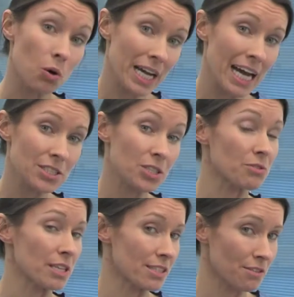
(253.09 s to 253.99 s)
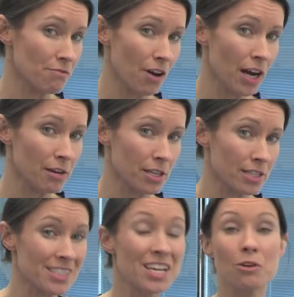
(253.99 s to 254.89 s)
or categories of
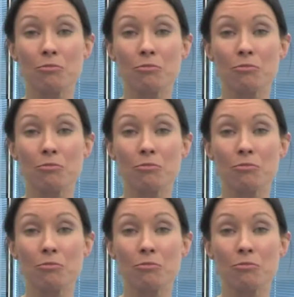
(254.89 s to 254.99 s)
virus,